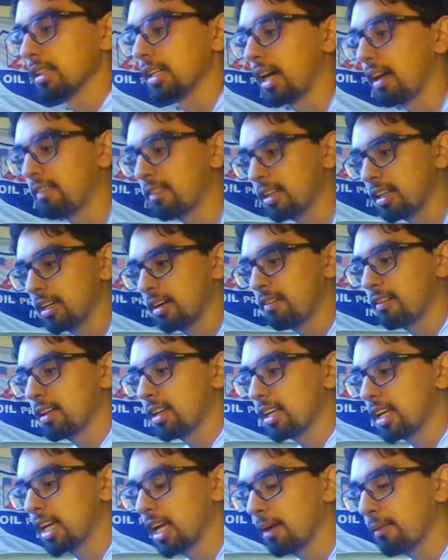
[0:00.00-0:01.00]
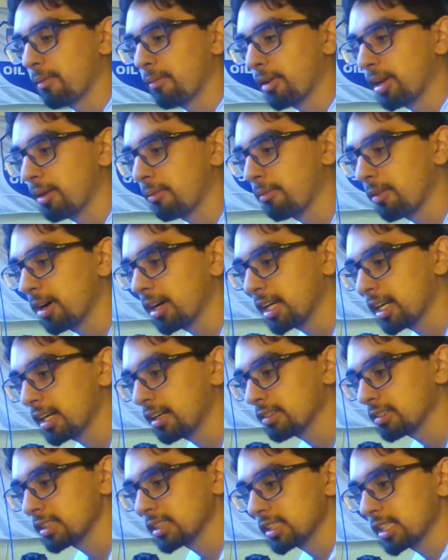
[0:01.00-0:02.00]
I'll have to cover the camera when I'm walking
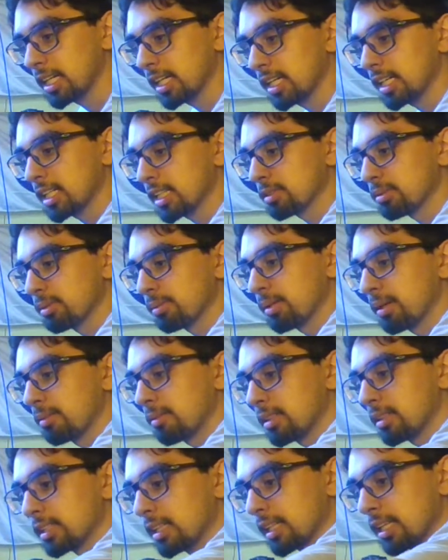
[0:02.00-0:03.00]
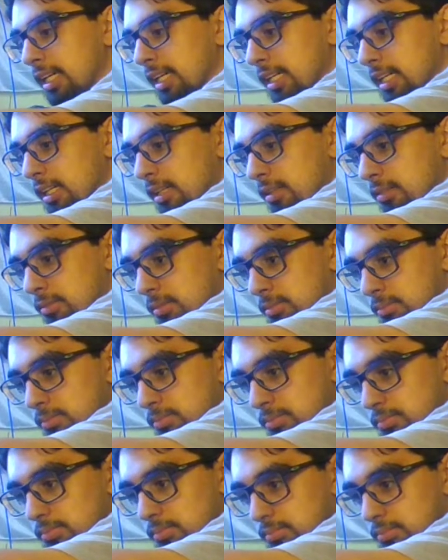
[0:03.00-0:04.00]
outside because my mom doesn't like it when
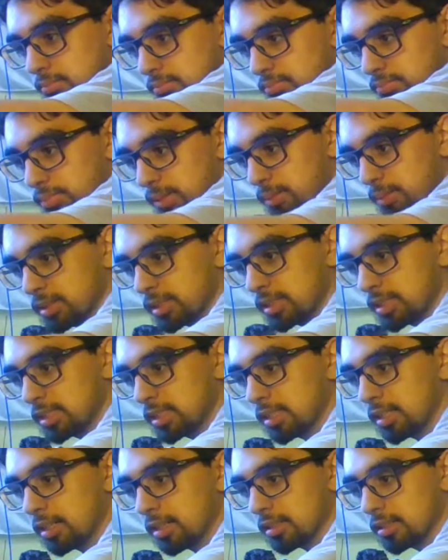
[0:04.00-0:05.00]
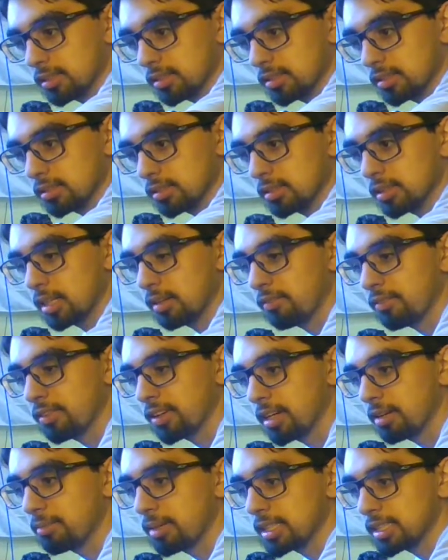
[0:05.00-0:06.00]
people see our not
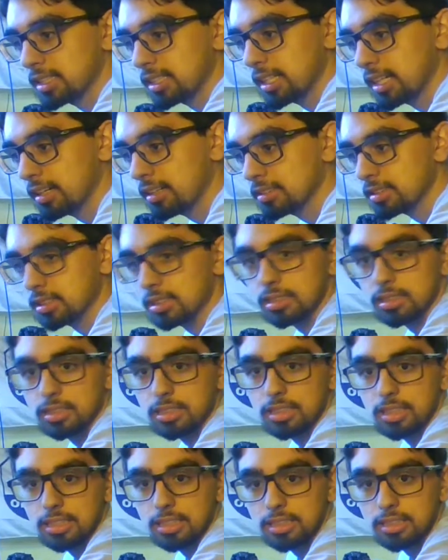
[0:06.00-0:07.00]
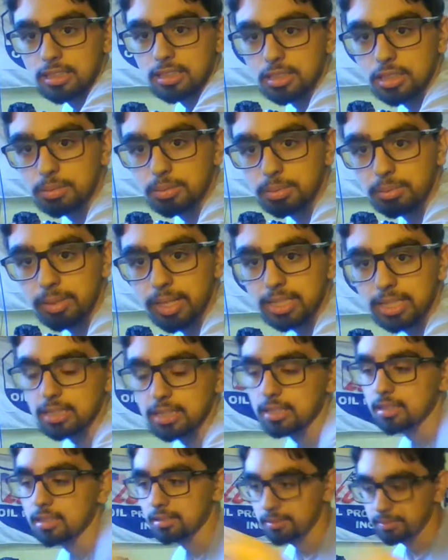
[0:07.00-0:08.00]
very messy house because she thinks it's super
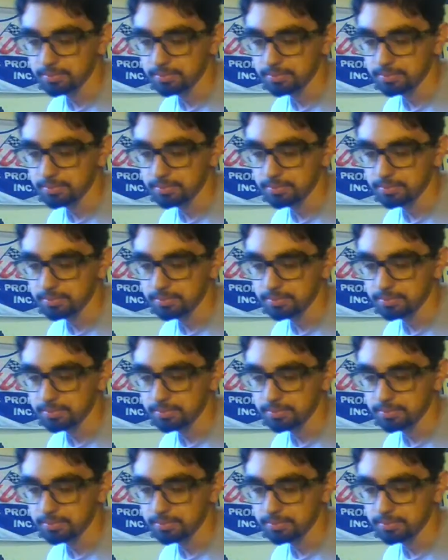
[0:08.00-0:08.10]
messy.